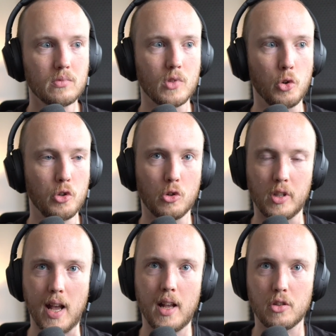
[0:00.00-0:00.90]
on your
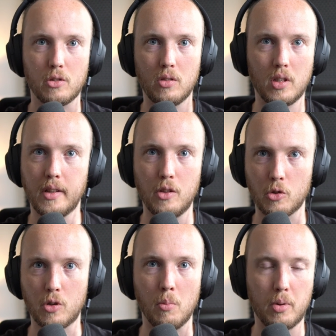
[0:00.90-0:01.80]
NAS or like your
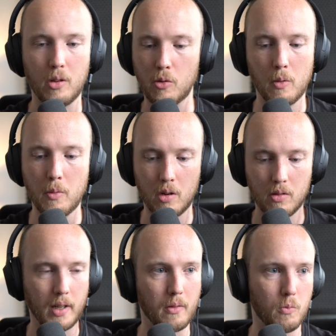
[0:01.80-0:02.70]
company or where,
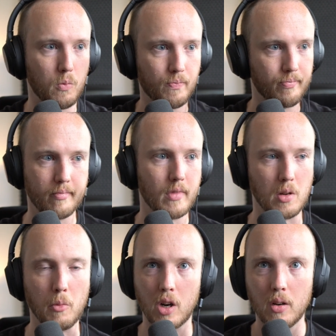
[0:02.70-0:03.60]
like
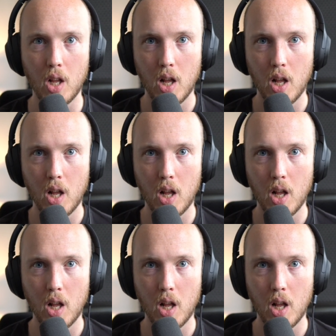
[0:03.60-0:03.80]
somewhere,